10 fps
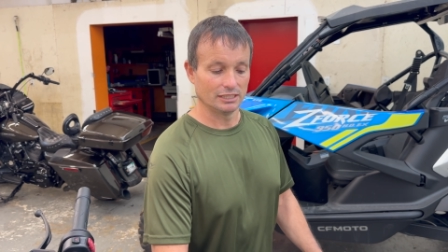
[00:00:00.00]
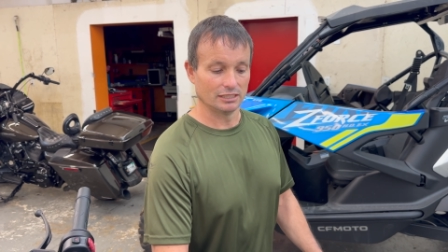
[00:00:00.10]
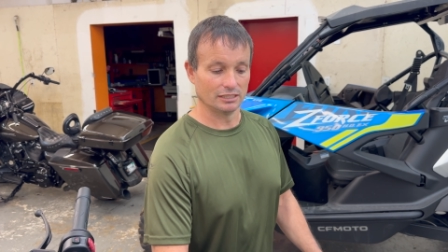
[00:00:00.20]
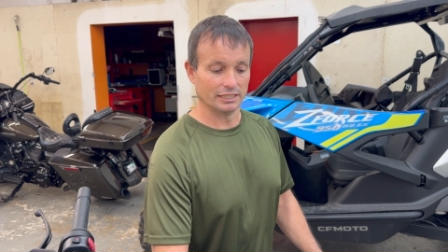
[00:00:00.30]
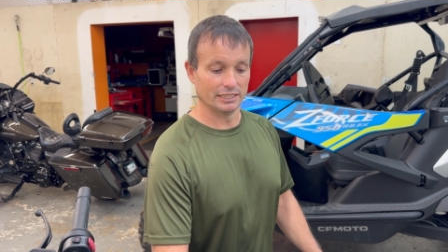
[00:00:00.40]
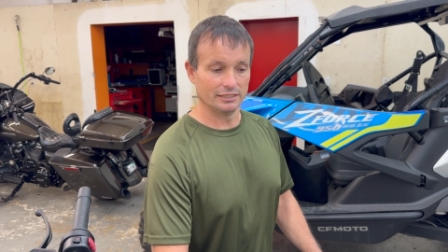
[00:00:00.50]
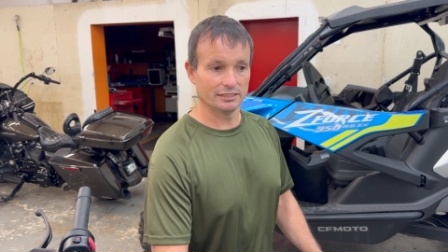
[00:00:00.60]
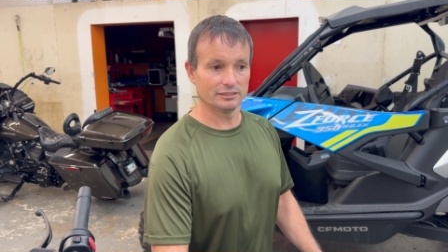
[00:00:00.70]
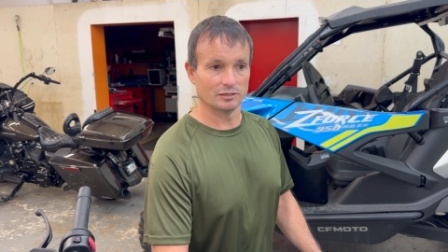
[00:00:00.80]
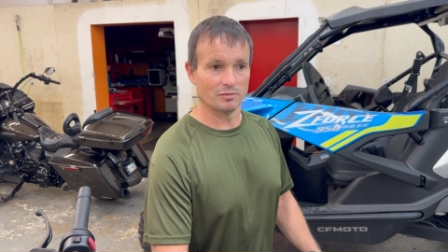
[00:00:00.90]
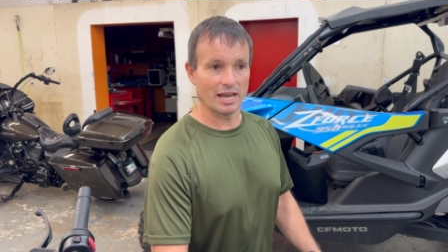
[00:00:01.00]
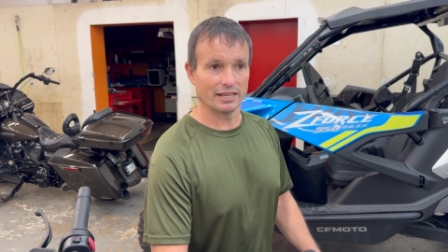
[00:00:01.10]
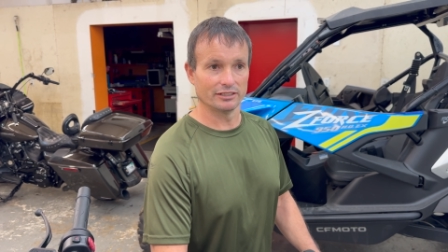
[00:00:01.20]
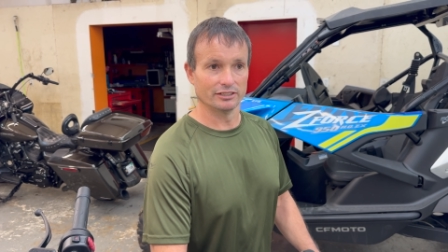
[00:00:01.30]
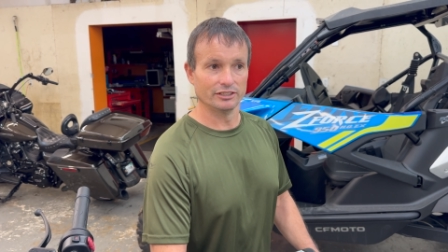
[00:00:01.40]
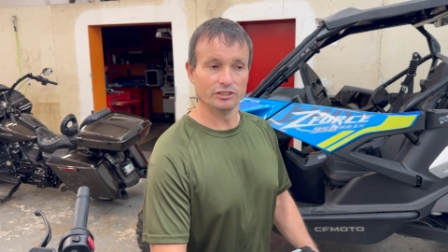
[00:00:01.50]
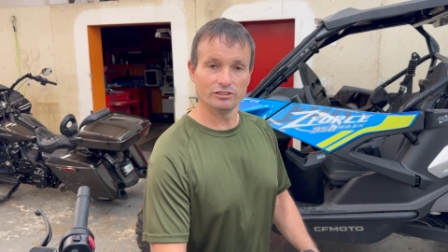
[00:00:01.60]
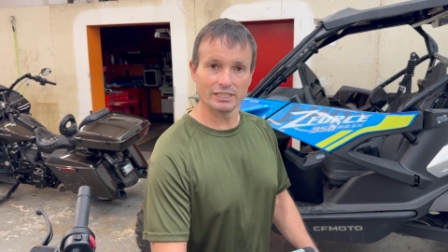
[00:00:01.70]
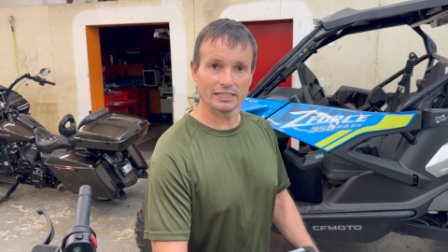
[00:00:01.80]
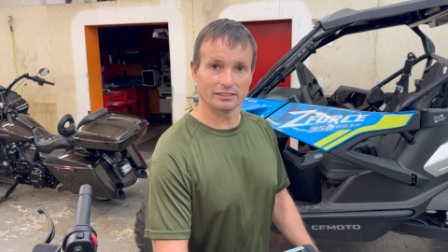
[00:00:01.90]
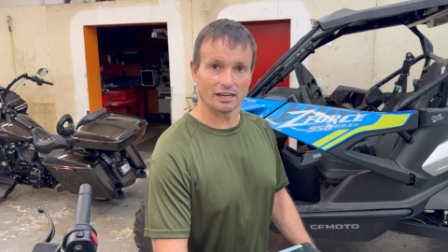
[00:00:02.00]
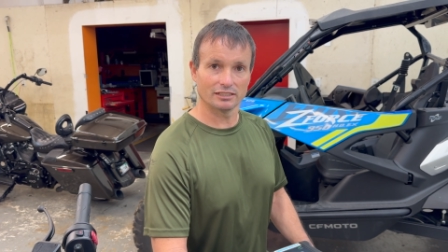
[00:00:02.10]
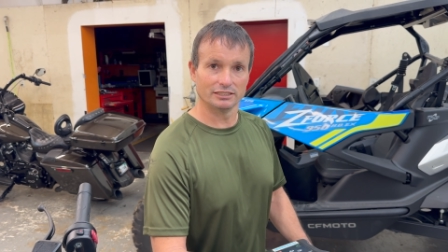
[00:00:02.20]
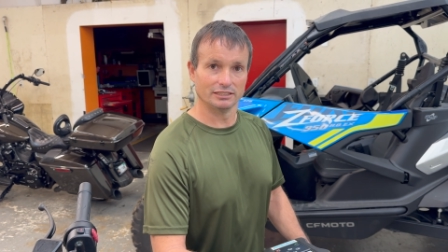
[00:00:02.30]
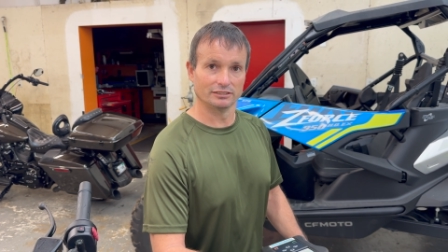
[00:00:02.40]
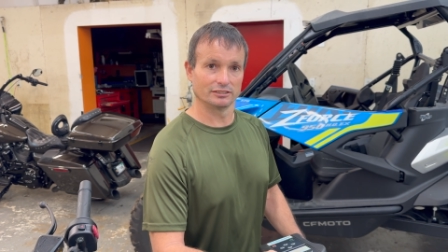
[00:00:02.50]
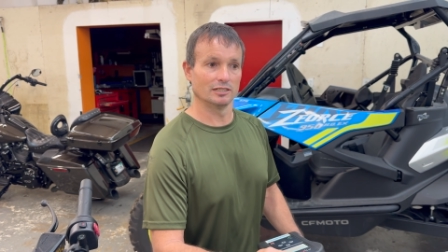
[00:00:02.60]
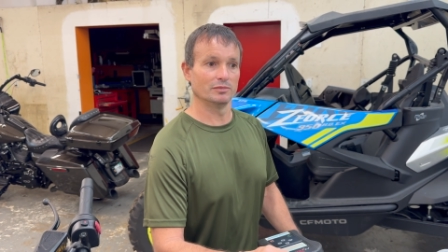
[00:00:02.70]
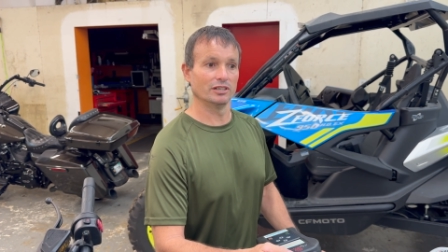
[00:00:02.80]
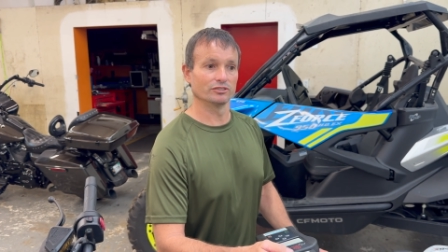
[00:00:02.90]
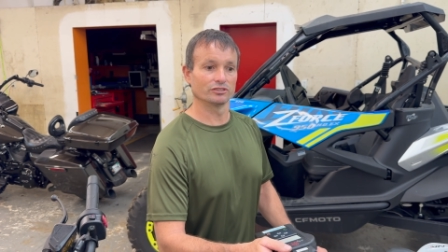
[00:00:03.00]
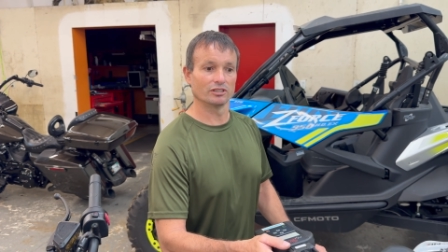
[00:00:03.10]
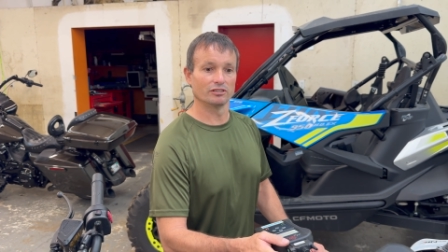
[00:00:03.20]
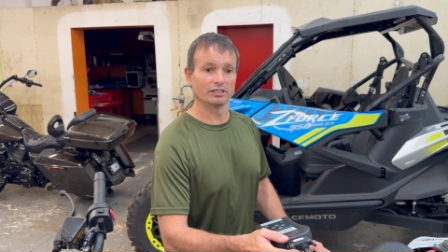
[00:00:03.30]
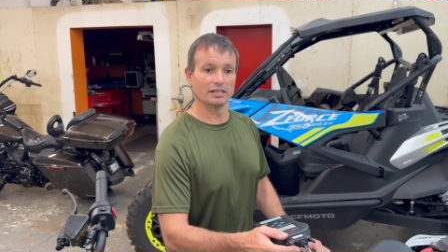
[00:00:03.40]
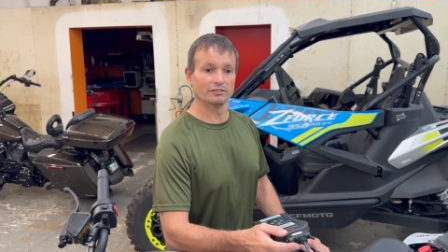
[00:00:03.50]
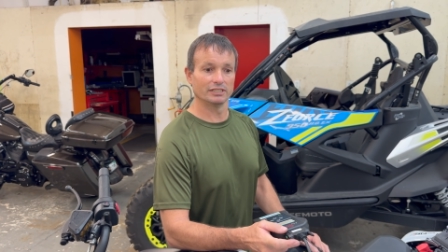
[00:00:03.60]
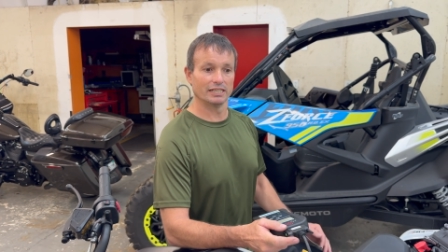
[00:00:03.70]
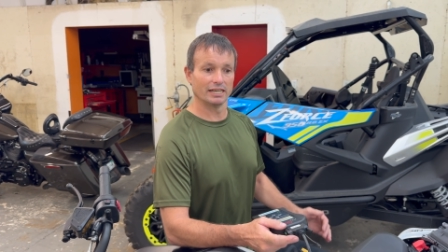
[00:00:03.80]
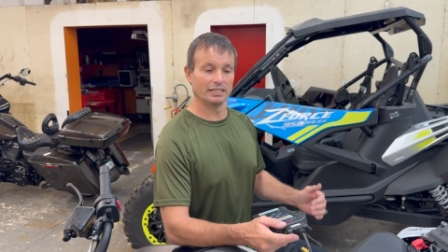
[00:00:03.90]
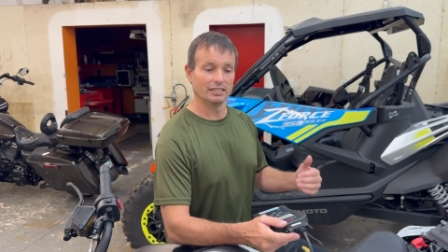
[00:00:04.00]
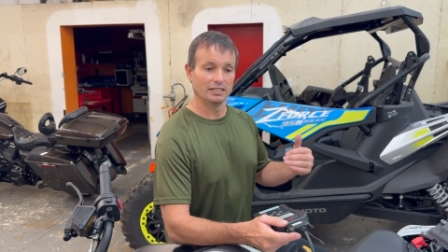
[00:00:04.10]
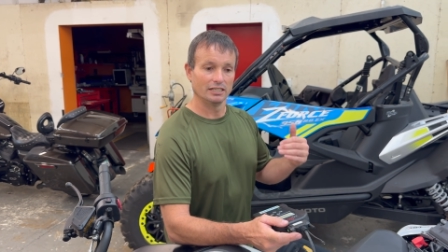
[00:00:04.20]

Uh, it doesn't matter. New technology is coming on strong every day.